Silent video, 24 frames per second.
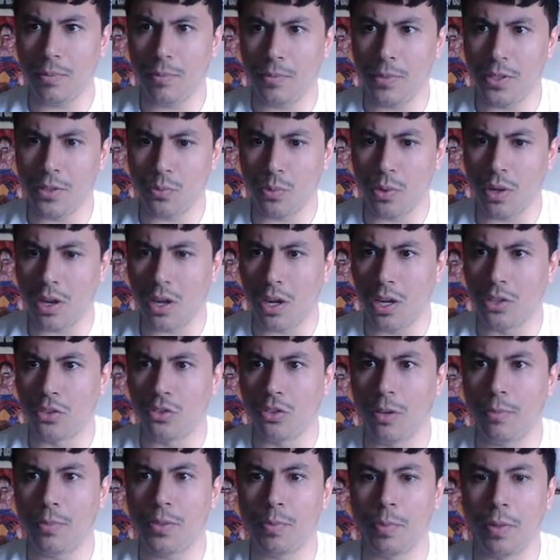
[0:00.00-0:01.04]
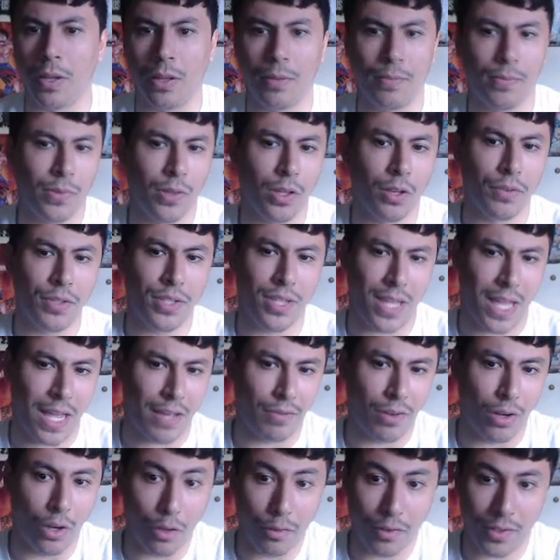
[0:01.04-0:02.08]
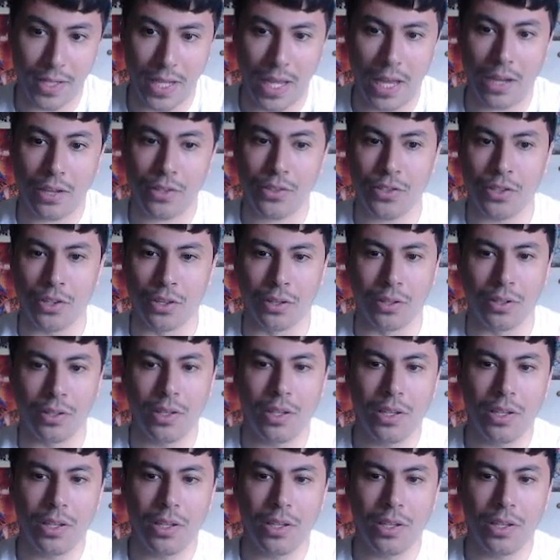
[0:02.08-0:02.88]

these 1-card drops, but obviously they have a lot of attacks, so